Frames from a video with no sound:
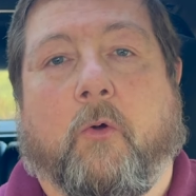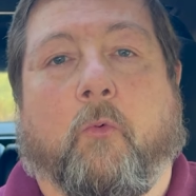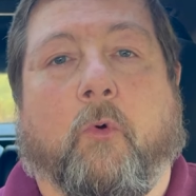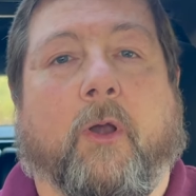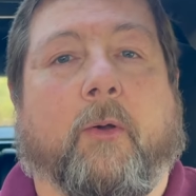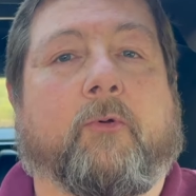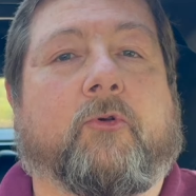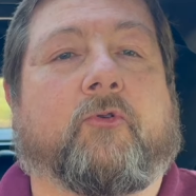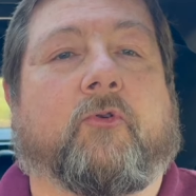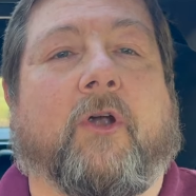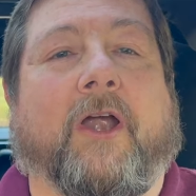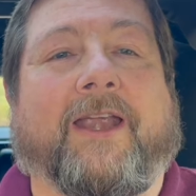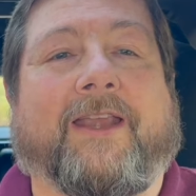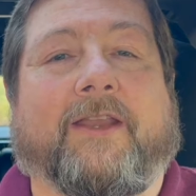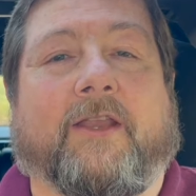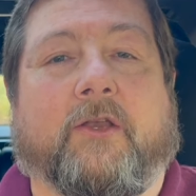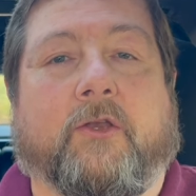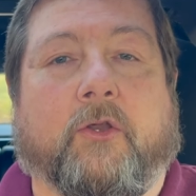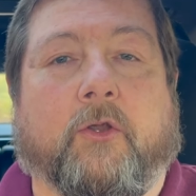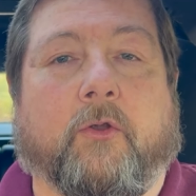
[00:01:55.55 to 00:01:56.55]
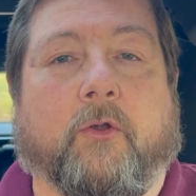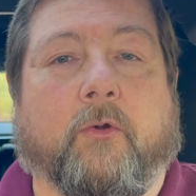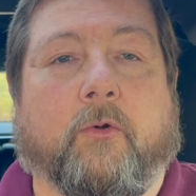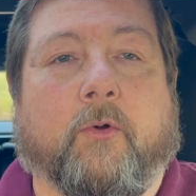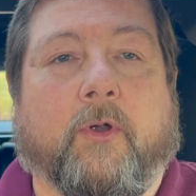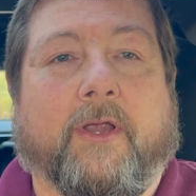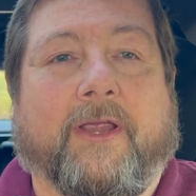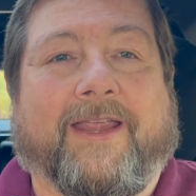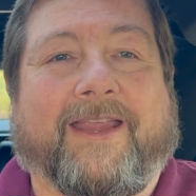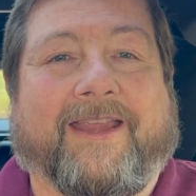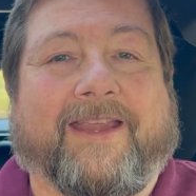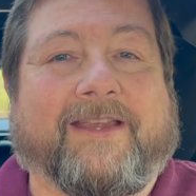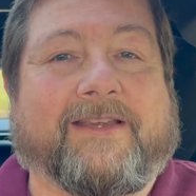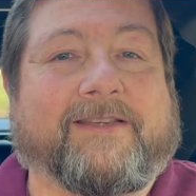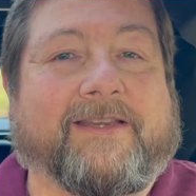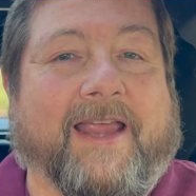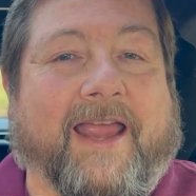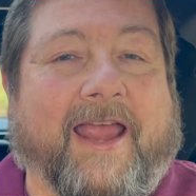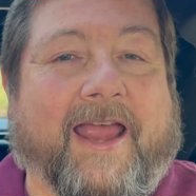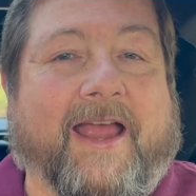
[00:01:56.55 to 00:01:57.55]
What I'm trying to do
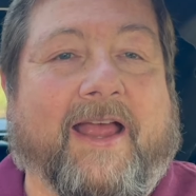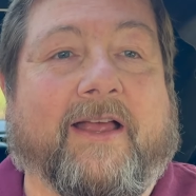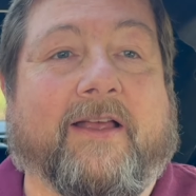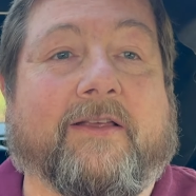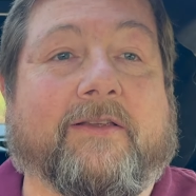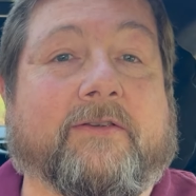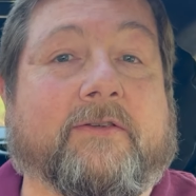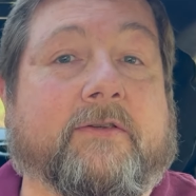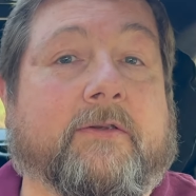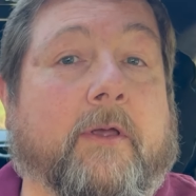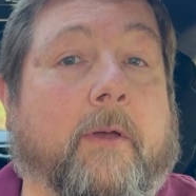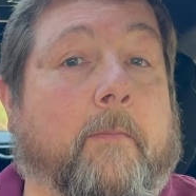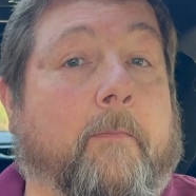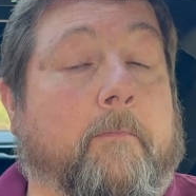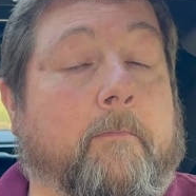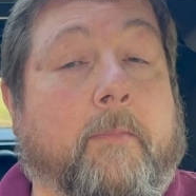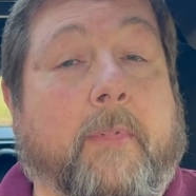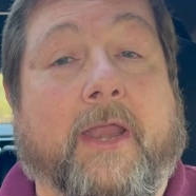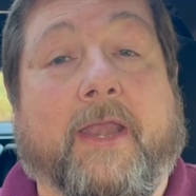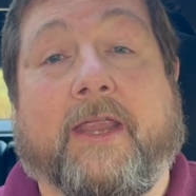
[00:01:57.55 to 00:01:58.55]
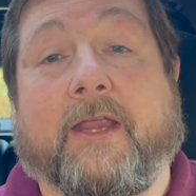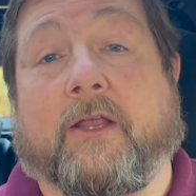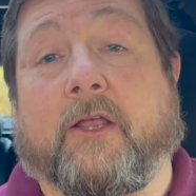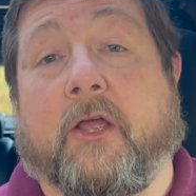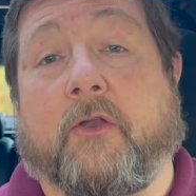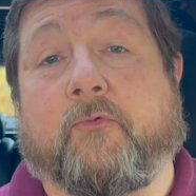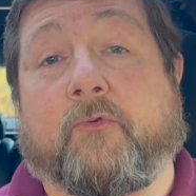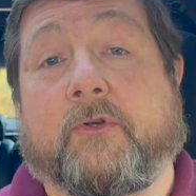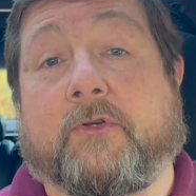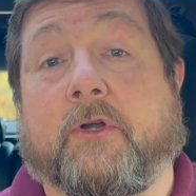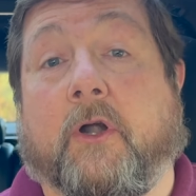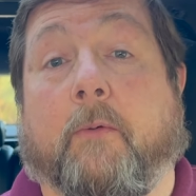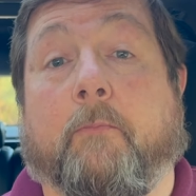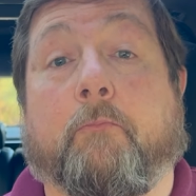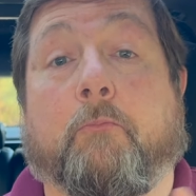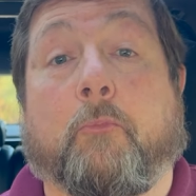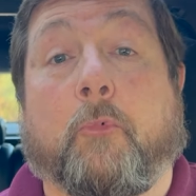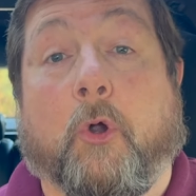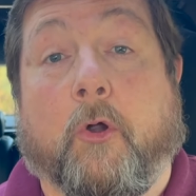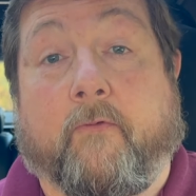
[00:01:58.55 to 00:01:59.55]
is as many countries are
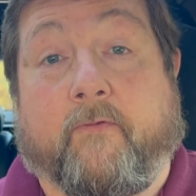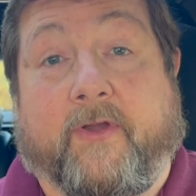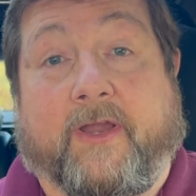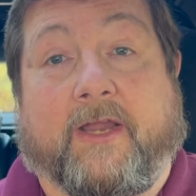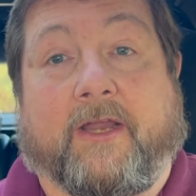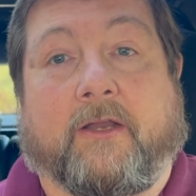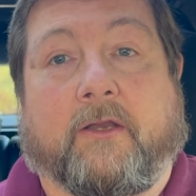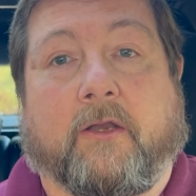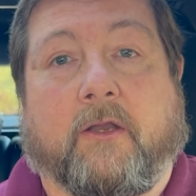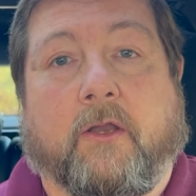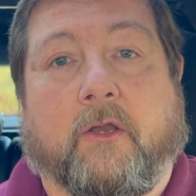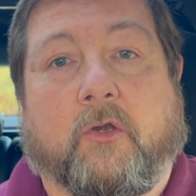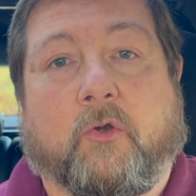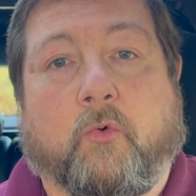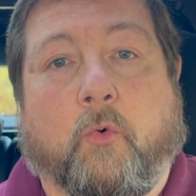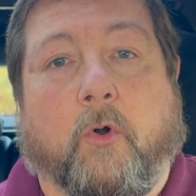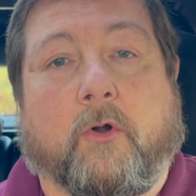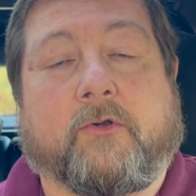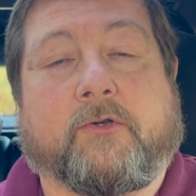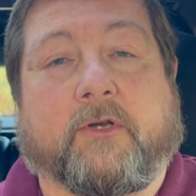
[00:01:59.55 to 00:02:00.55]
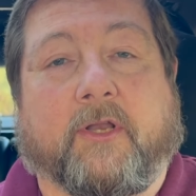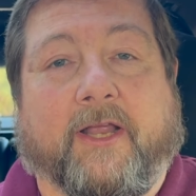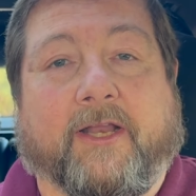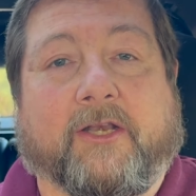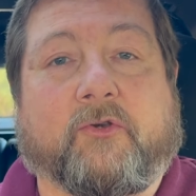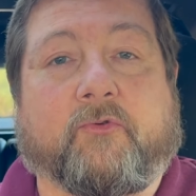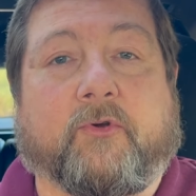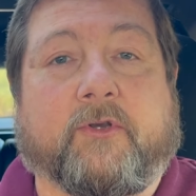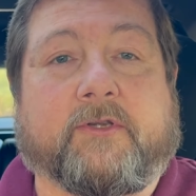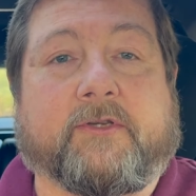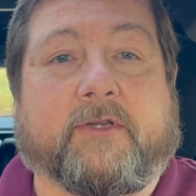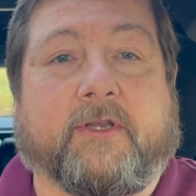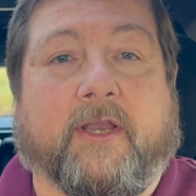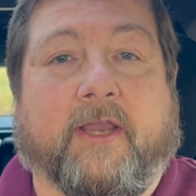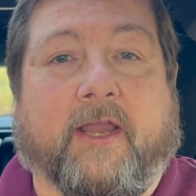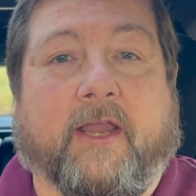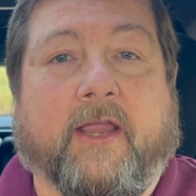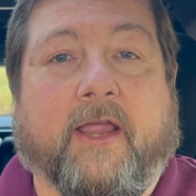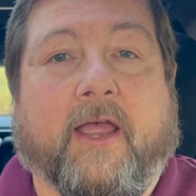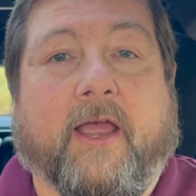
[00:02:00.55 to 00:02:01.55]
moving towards
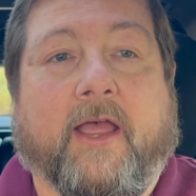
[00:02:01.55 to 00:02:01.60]
electricity,